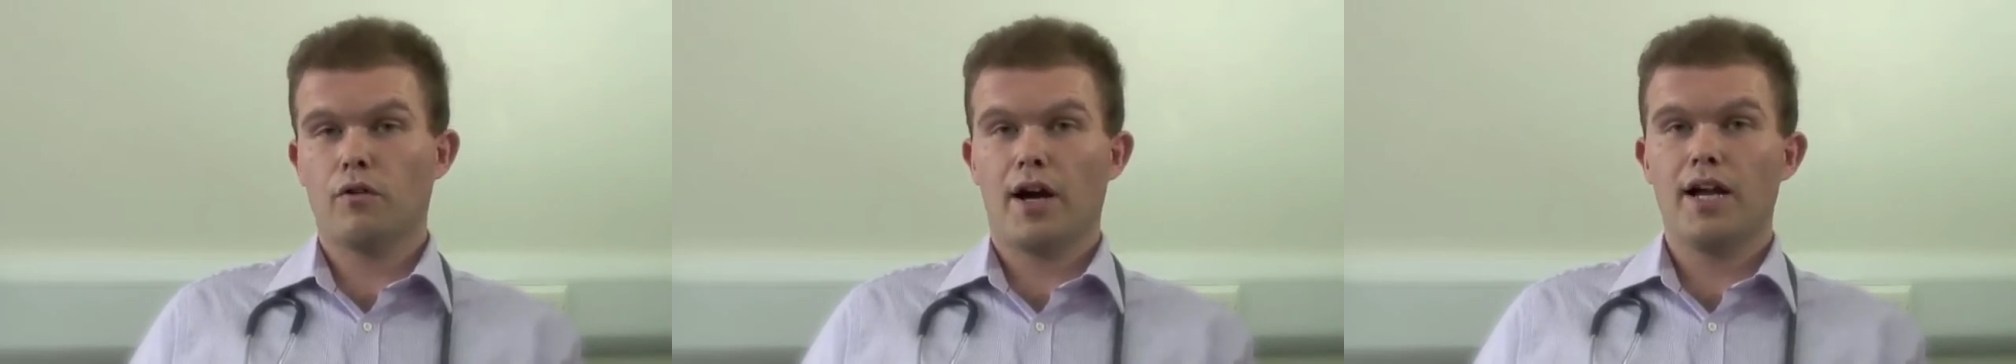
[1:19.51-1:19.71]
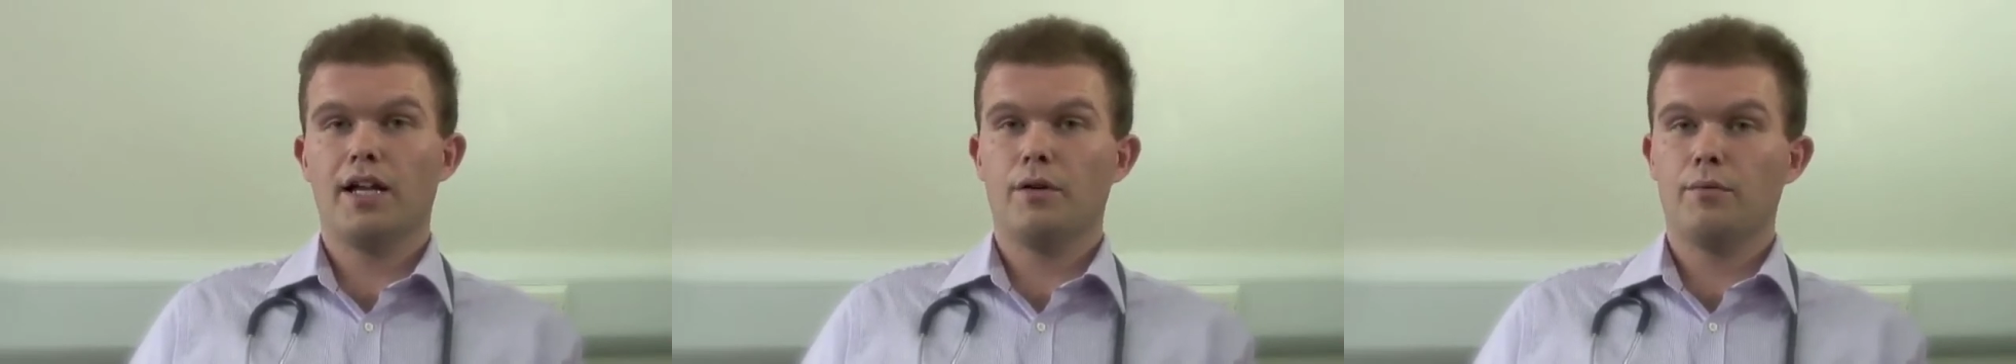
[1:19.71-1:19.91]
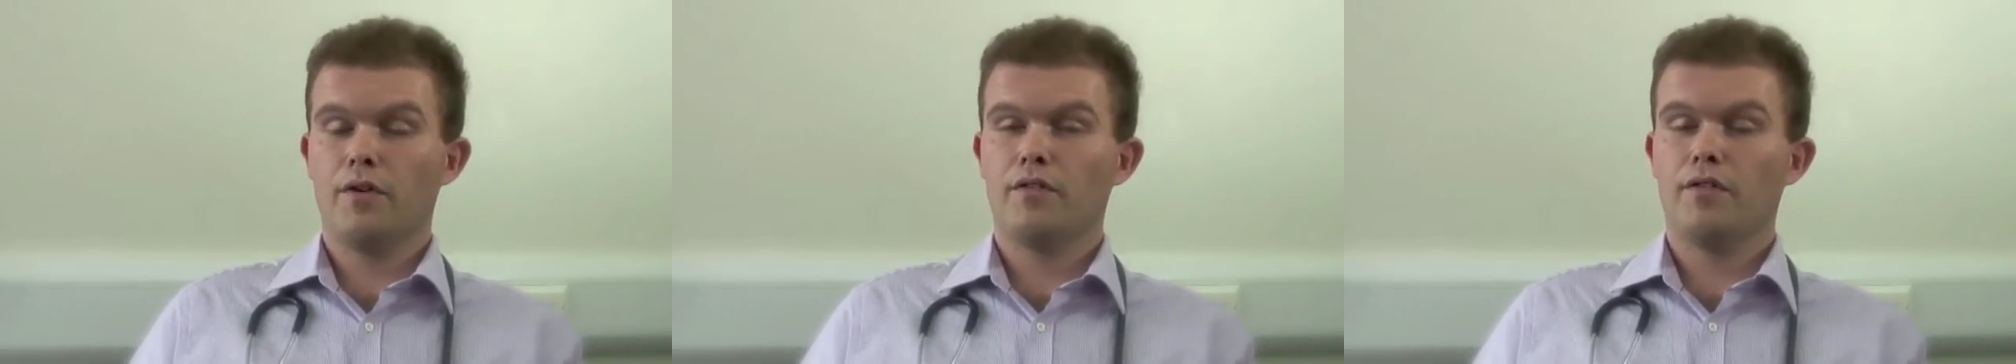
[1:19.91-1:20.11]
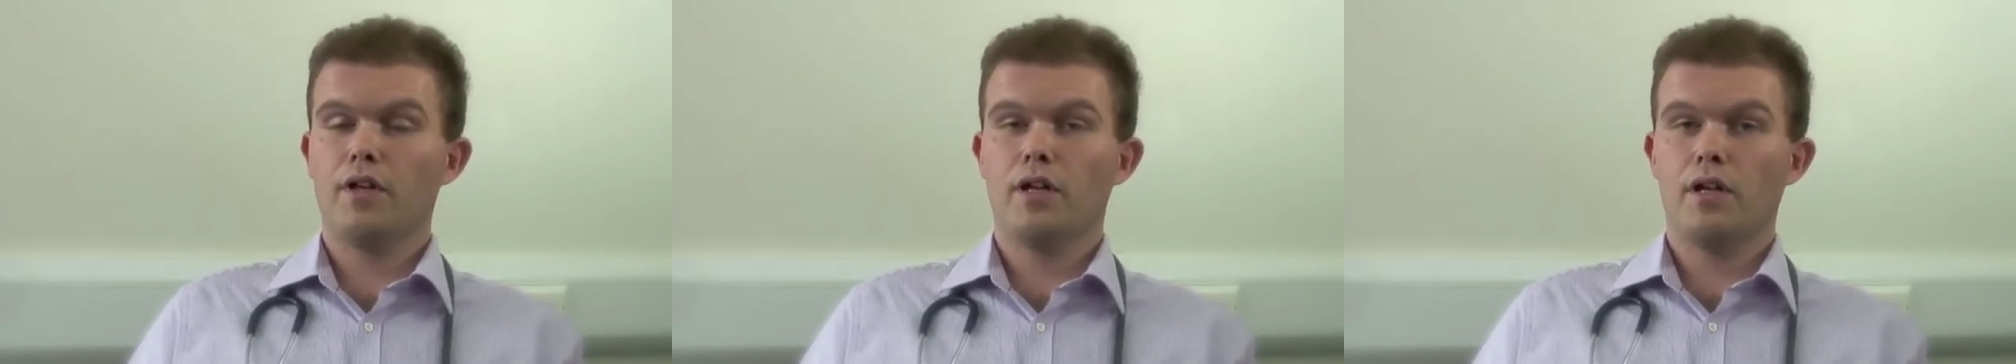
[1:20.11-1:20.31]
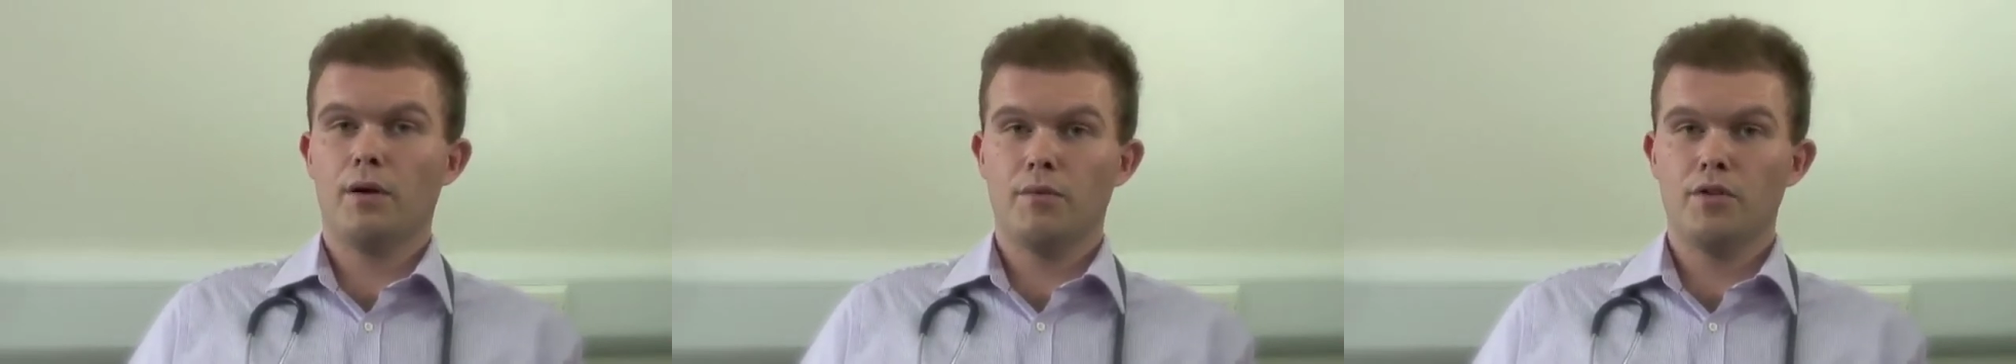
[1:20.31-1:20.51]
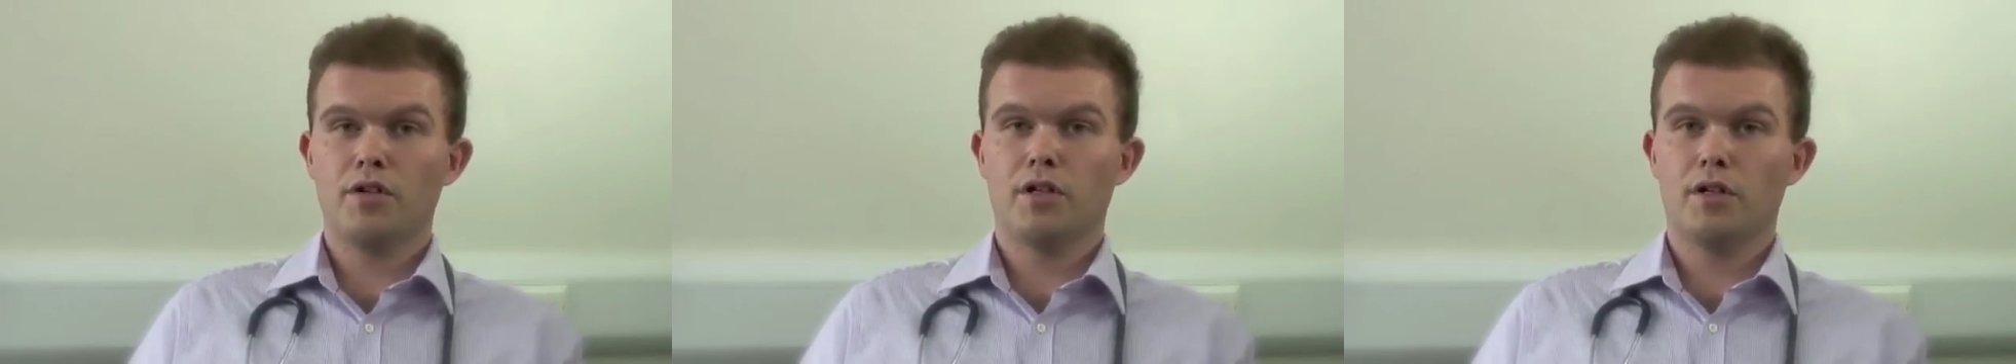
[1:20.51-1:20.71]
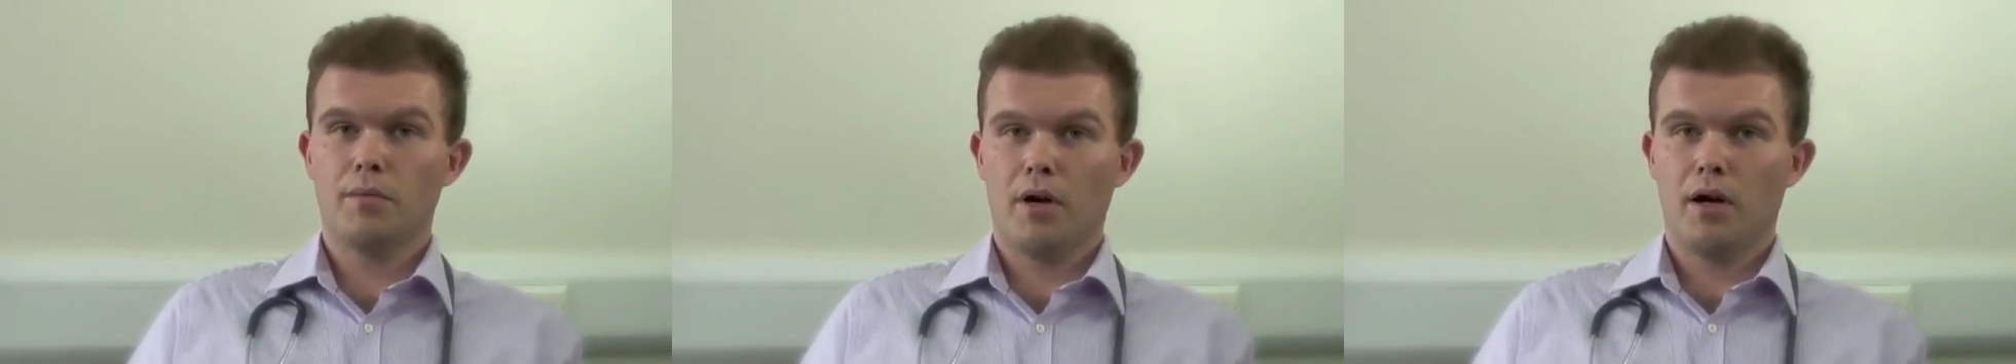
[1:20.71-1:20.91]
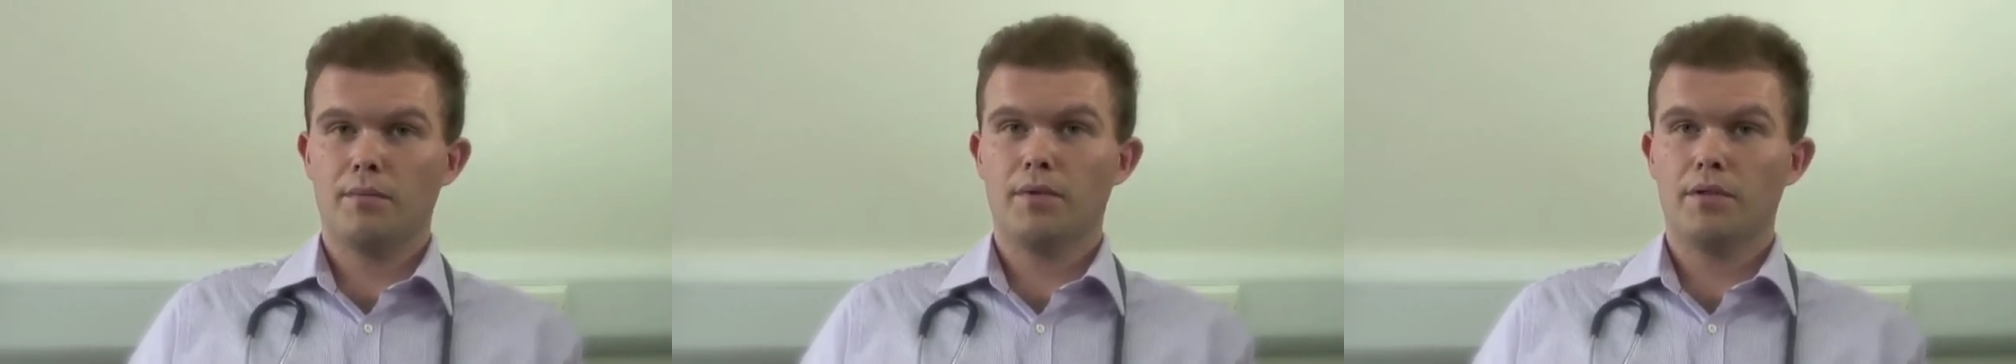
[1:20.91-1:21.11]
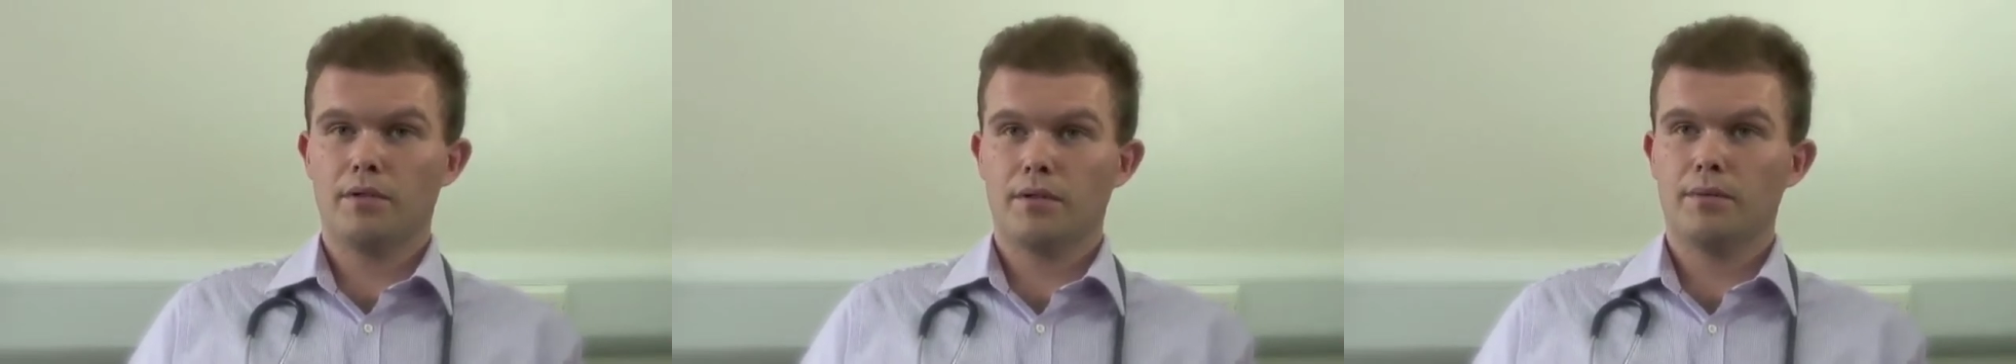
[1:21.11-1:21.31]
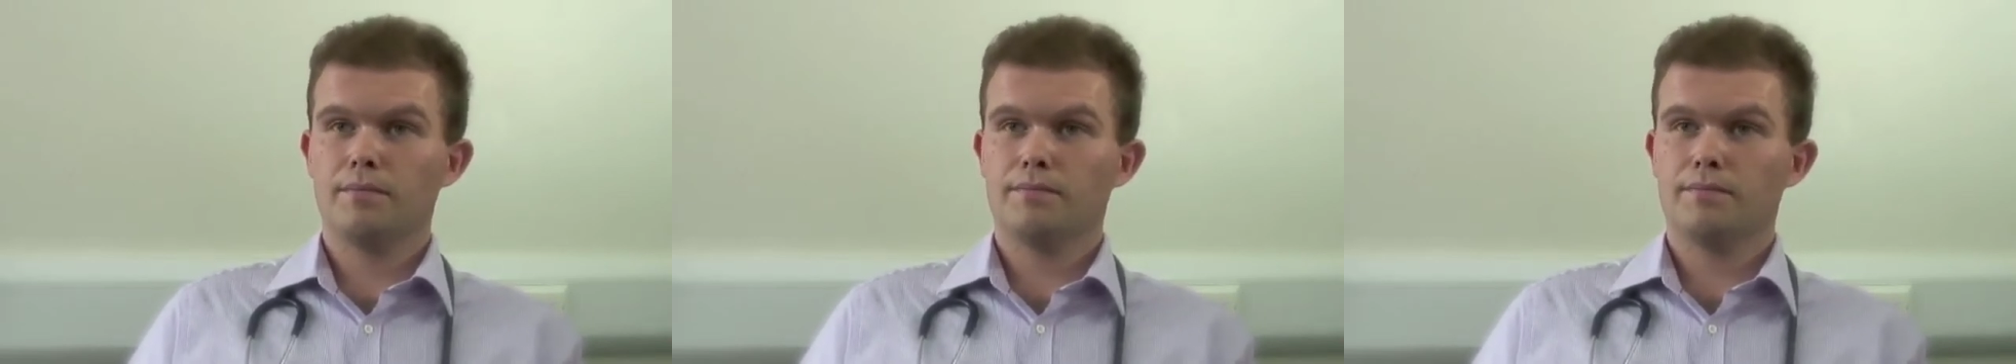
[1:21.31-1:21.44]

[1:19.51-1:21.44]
greatly with the imaging department.